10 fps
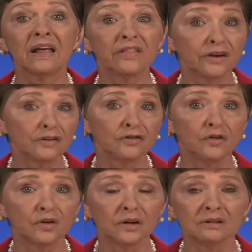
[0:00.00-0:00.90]

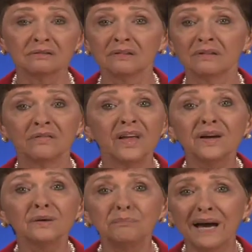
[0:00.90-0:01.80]
Therefore, they
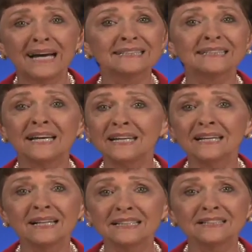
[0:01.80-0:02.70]
could pass
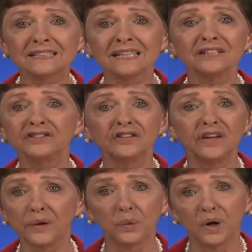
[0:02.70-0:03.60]
any legislation
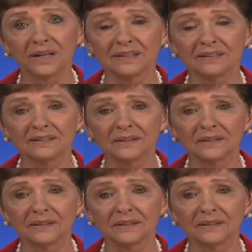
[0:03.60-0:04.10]
they wanted.